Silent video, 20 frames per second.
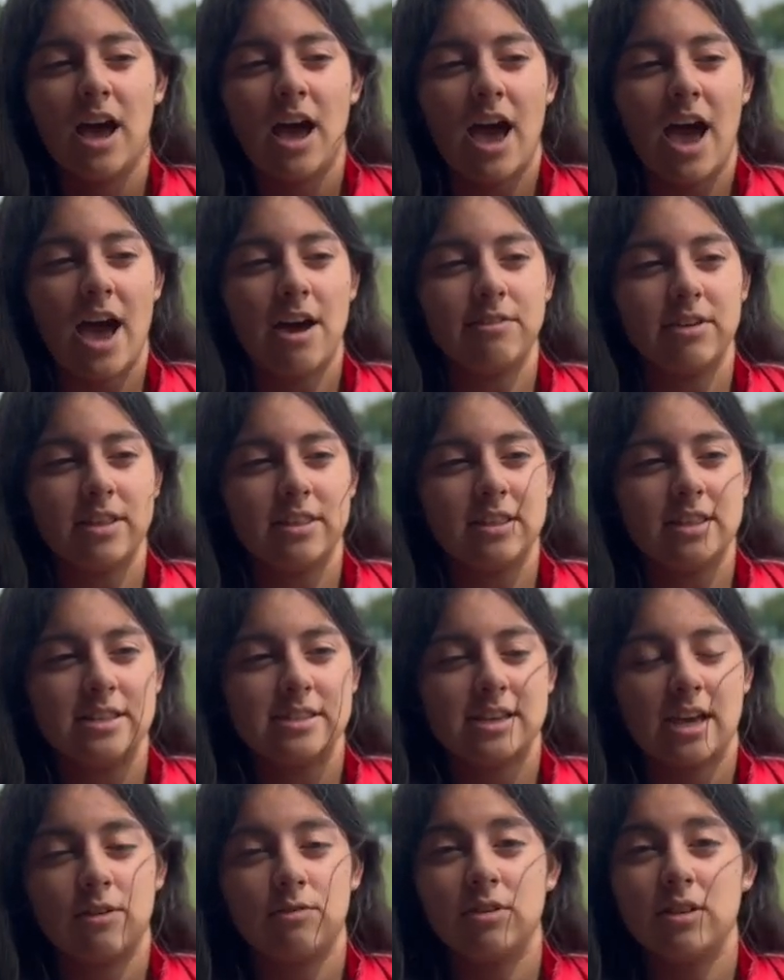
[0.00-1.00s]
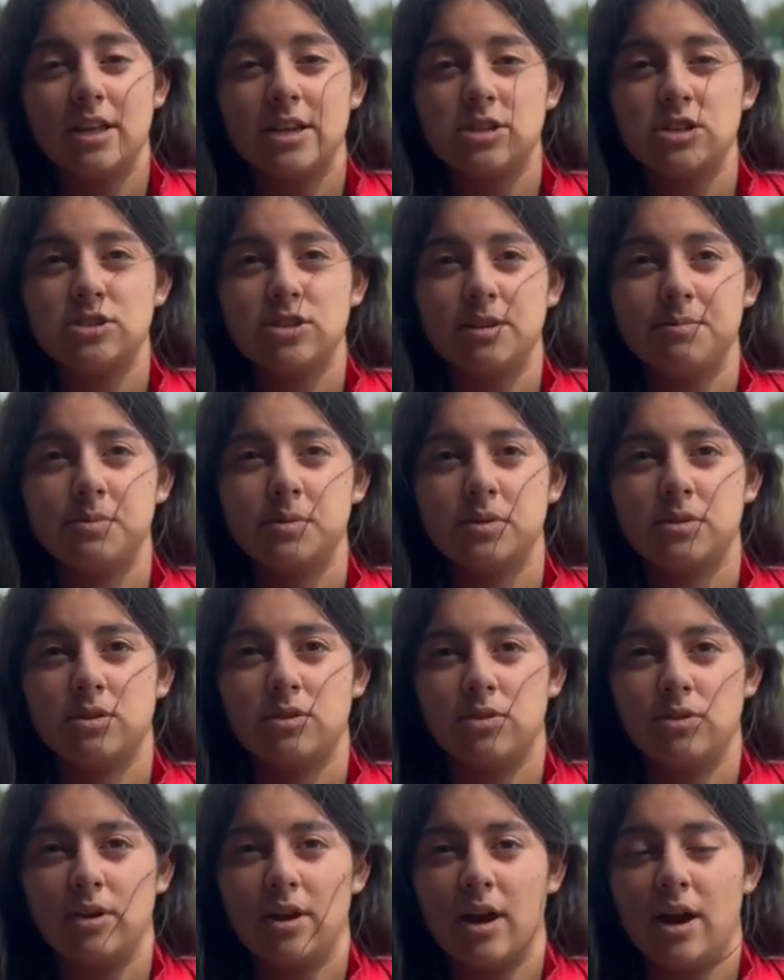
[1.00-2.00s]
Having these kind of relationships
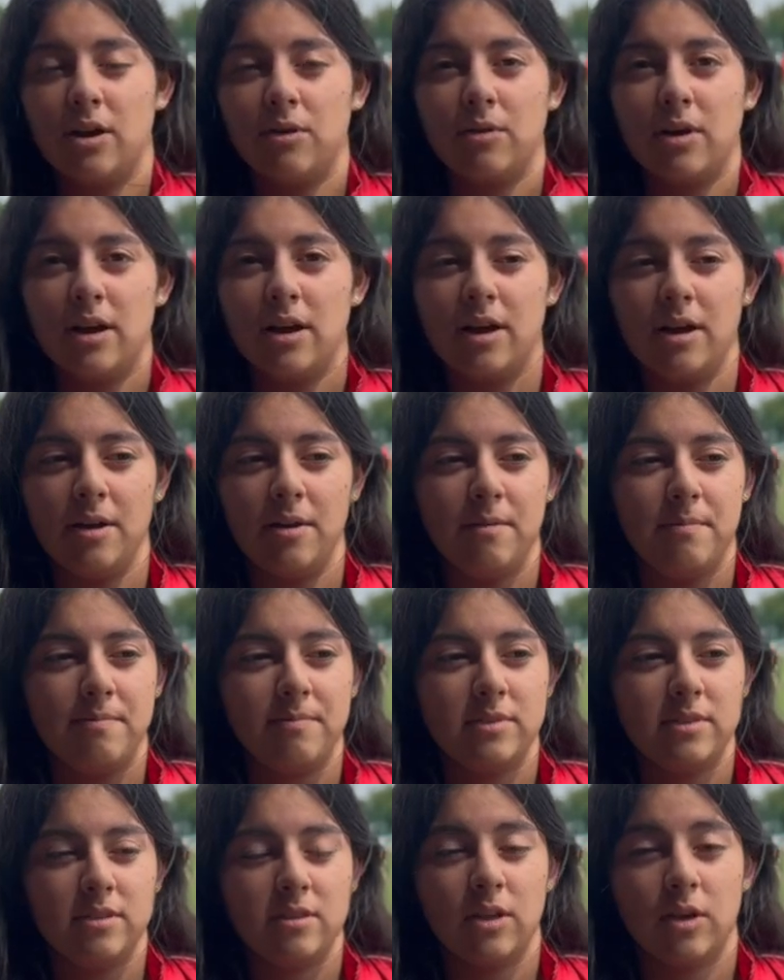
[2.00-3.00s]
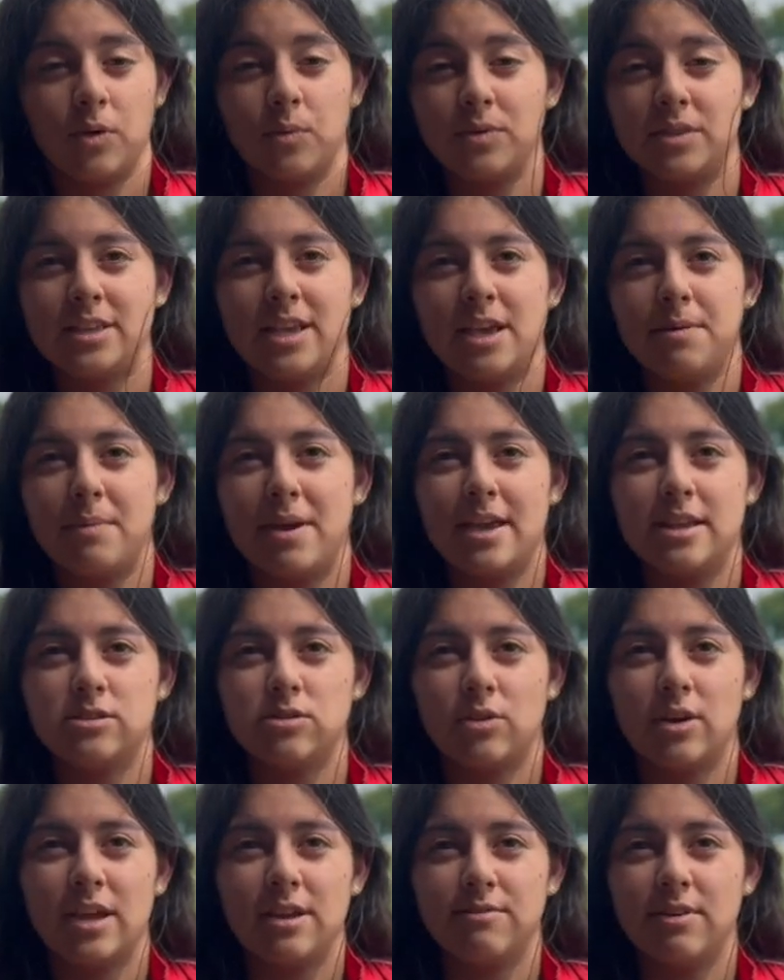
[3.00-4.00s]
throughout, like with teammates
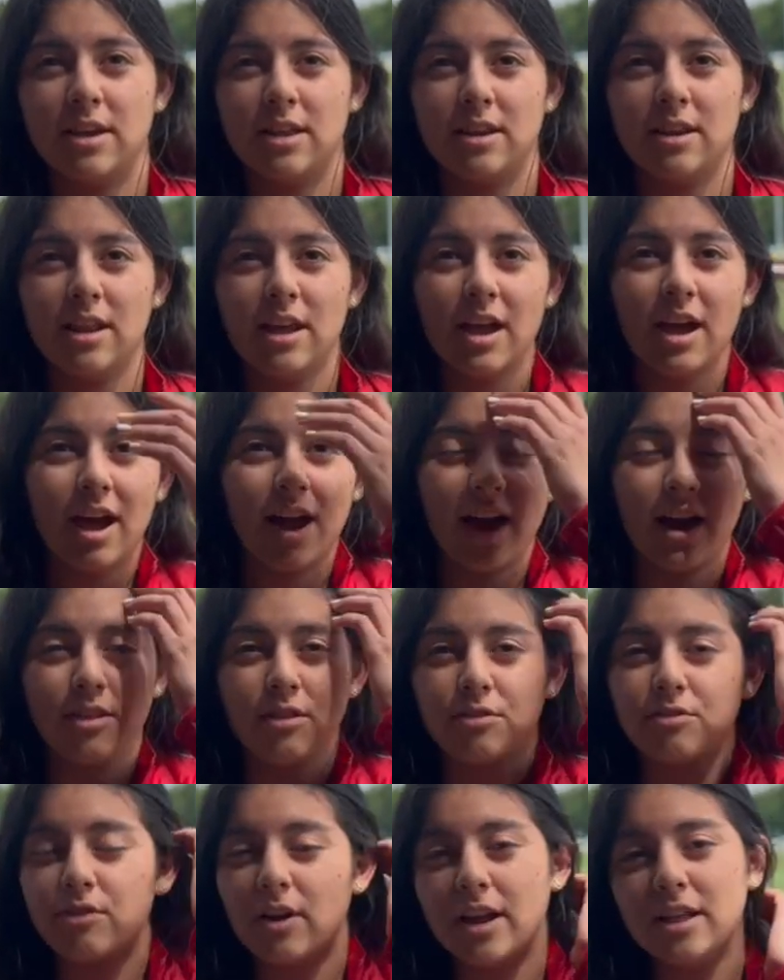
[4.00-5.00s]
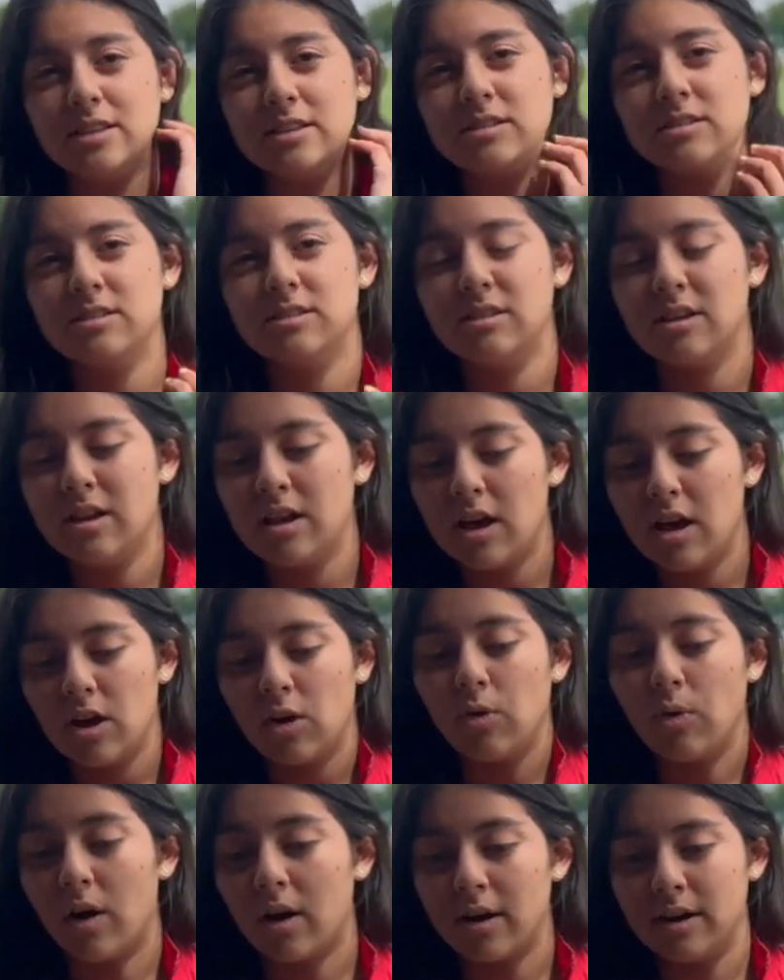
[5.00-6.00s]
or even other friends
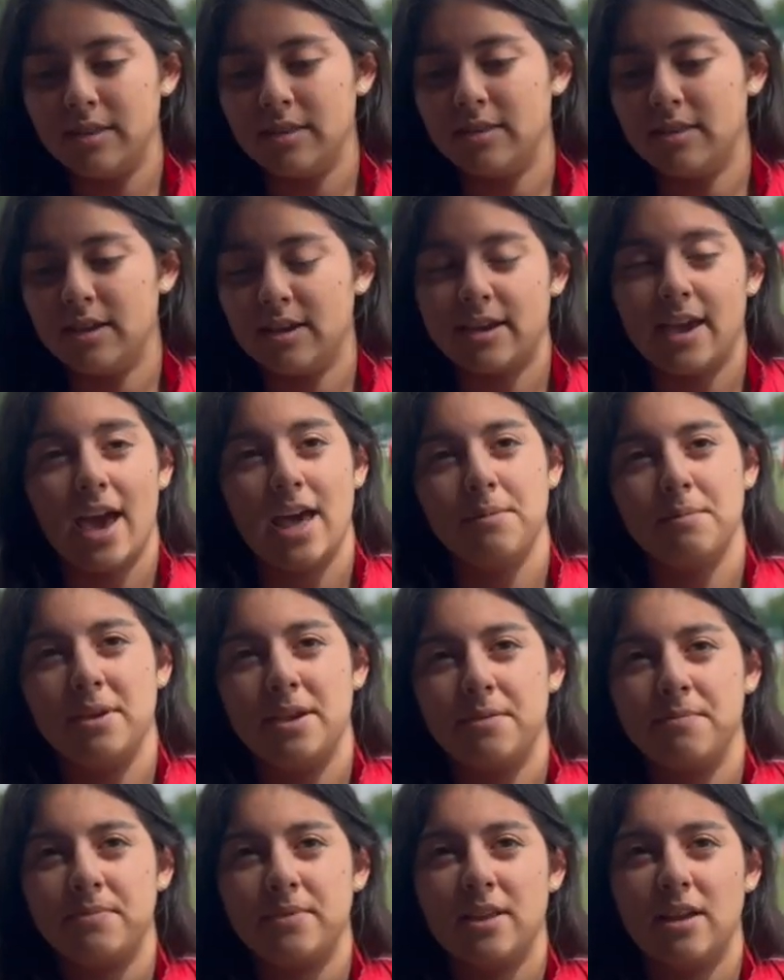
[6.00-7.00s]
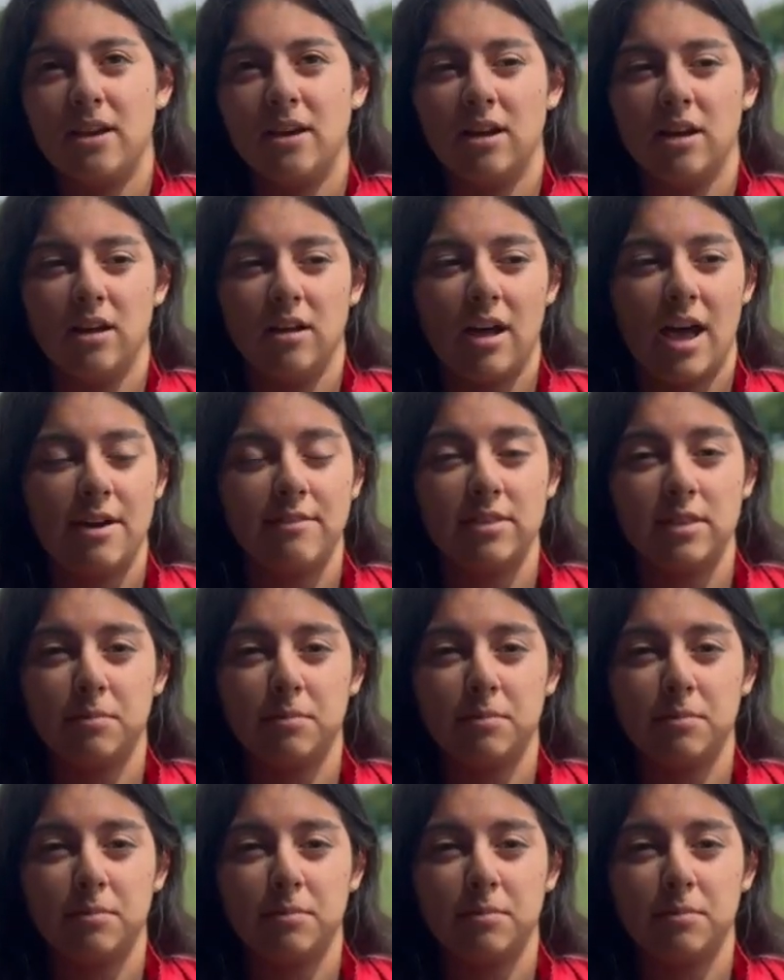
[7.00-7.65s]
who aren't in the academy, having